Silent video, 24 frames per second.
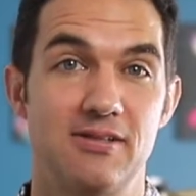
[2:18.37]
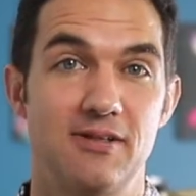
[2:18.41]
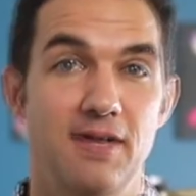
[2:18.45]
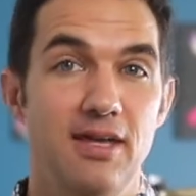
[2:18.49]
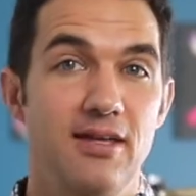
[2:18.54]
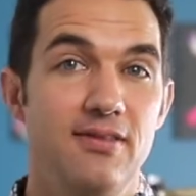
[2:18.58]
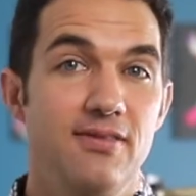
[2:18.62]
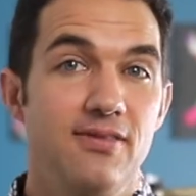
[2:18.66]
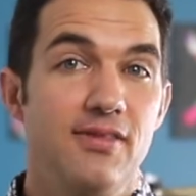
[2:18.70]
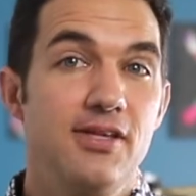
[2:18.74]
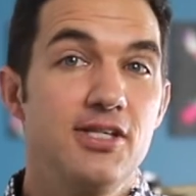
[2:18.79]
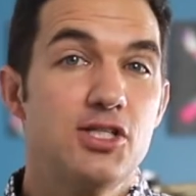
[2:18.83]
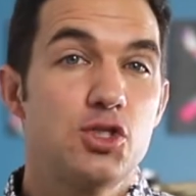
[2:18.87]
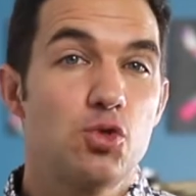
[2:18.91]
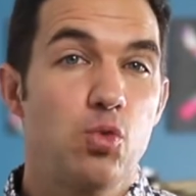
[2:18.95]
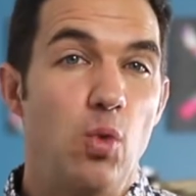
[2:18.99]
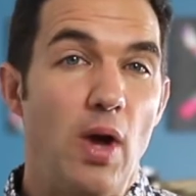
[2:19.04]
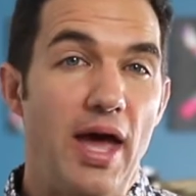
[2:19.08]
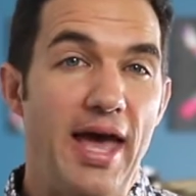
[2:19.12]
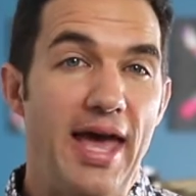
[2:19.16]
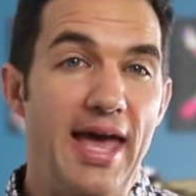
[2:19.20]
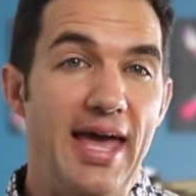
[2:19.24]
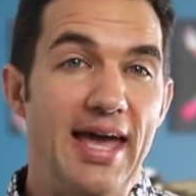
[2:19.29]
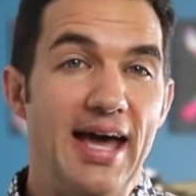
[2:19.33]
In this
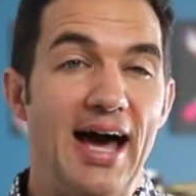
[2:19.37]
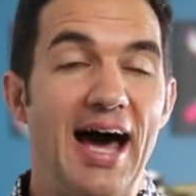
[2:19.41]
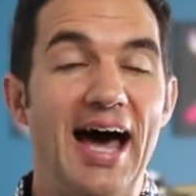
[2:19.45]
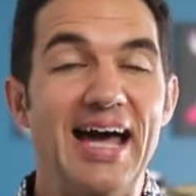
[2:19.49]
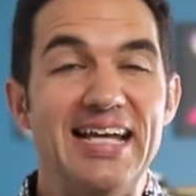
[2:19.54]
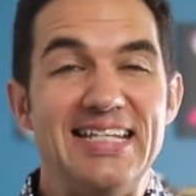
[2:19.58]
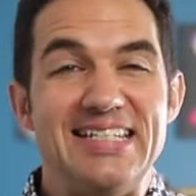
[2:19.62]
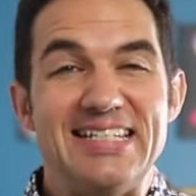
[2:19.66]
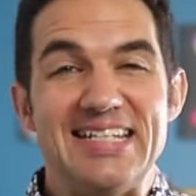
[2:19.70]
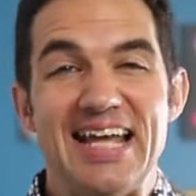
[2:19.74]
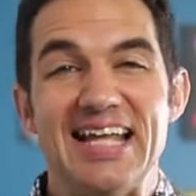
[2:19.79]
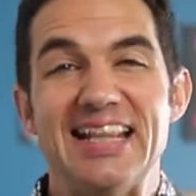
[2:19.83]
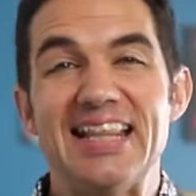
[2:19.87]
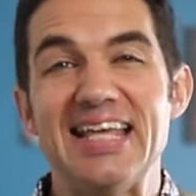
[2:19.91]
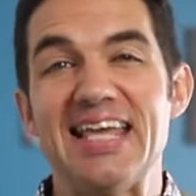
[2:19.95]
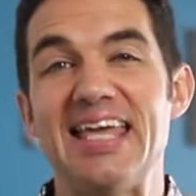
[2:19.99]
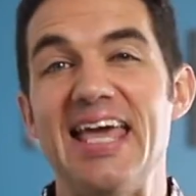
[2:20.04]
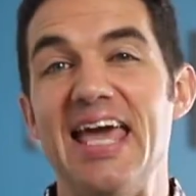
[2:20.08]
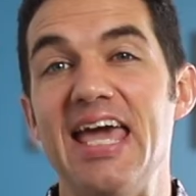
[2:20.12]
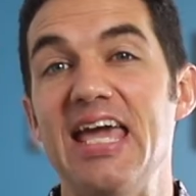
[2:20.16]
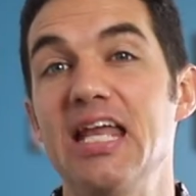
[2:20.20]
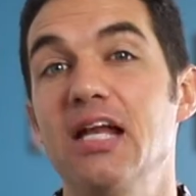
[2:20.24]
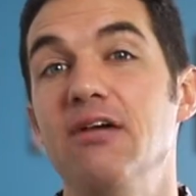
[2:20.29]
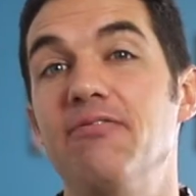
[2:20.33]
way, I set the
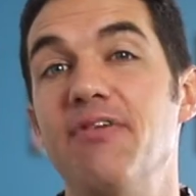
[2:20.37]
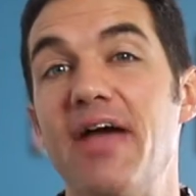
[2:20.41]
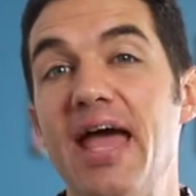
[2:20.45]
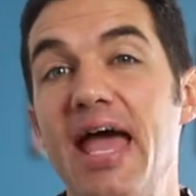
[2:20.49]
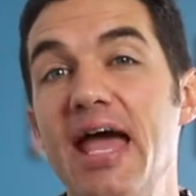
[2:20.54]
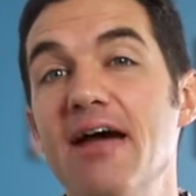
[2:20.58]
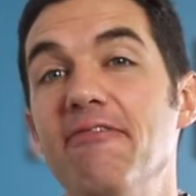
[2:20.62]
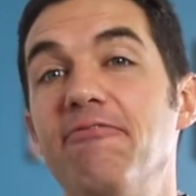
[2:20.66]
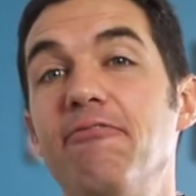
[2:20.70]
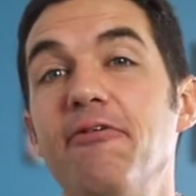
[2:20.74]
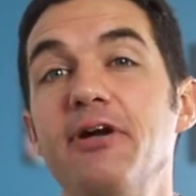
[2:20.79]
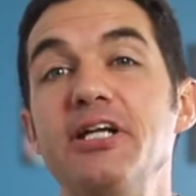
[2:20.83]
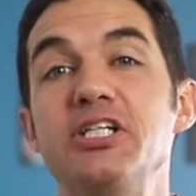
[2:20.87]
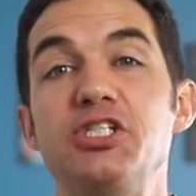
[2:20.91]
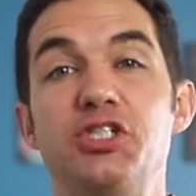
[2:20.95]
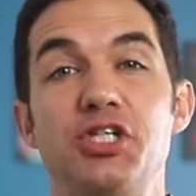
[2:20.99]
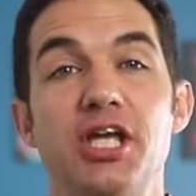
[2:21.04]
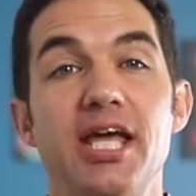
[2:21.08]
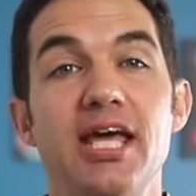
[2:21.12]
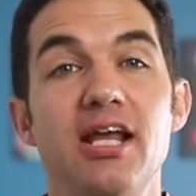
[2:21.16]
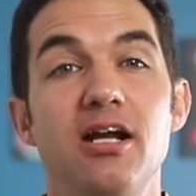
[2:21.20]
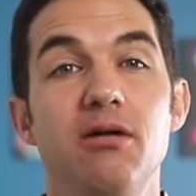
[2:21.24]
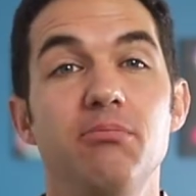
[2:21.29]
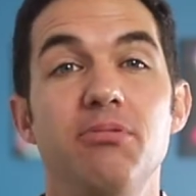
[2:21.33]
gain of every
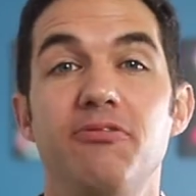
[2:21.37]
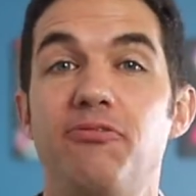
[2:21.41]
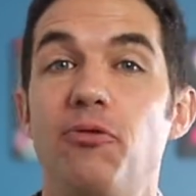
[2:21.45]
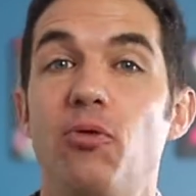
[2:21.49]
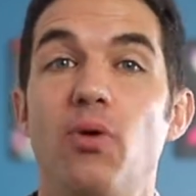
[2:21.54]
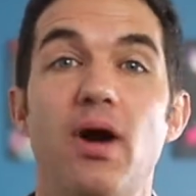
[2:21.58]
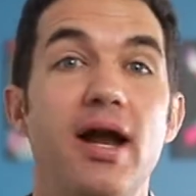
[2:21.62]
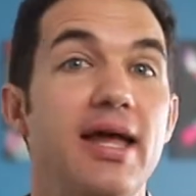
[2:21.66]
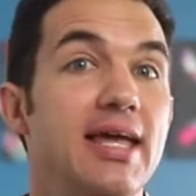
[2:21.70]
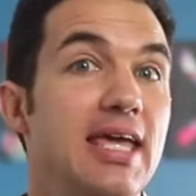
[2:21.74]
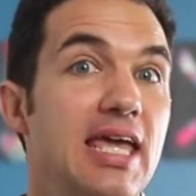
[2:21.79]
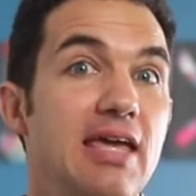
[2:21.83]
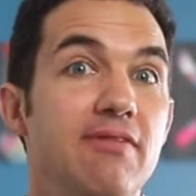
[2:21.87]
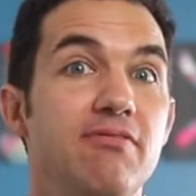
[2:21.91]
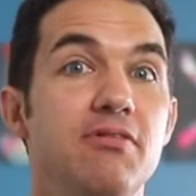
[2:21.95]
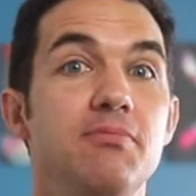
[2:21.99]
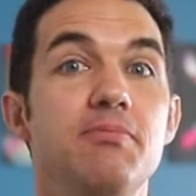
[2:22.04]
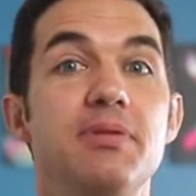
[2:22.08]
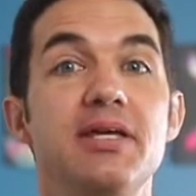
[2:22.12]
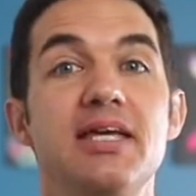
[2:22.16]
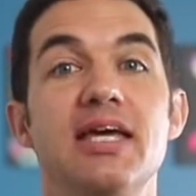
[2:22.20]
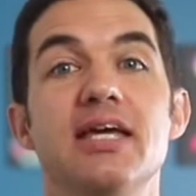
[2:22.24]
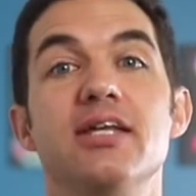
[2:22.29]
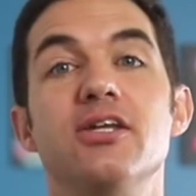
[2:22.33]
channel before I even
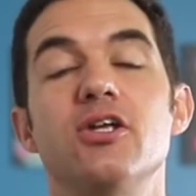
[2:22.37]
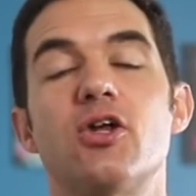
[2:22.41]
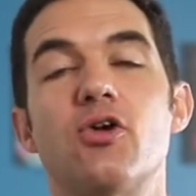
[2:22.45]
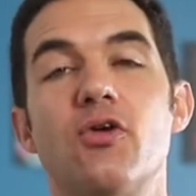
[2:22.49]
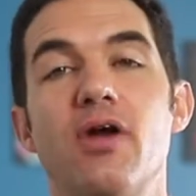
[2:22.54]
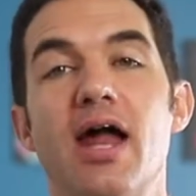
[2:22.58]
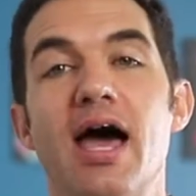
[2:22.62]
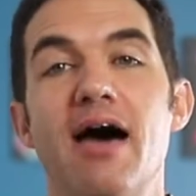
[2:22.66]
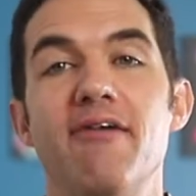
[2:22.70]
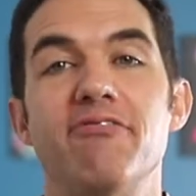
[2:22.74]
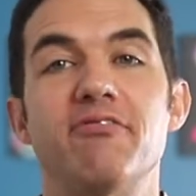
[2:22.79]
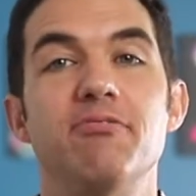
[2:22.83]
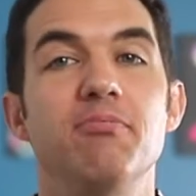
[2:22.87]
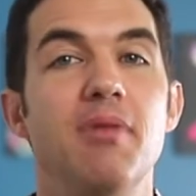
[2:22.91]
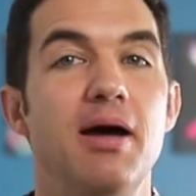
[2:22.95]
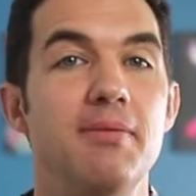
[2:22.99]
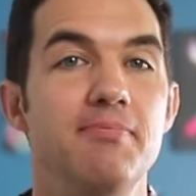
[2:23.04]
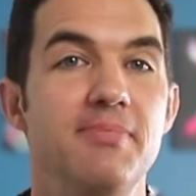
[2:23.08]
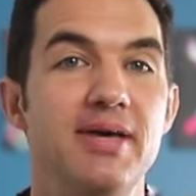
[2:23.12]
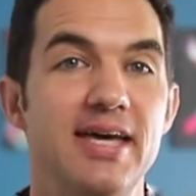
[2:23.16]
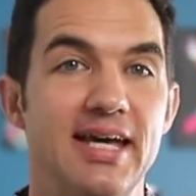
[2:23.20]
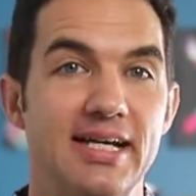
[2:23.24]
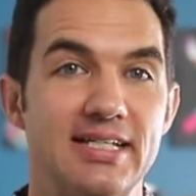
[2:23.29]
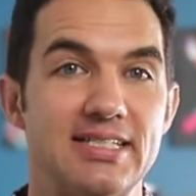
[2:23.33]
begin to craft my
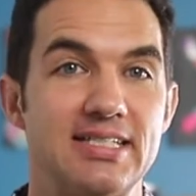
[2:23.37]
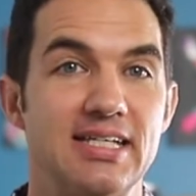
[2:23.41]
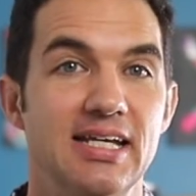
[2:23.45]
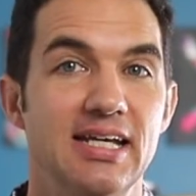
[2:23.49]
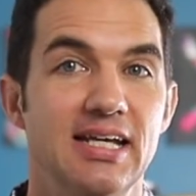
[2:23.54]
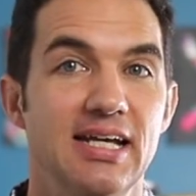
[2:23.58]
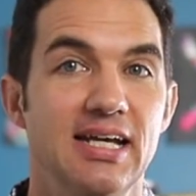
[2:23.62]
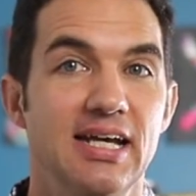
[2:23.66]
mix.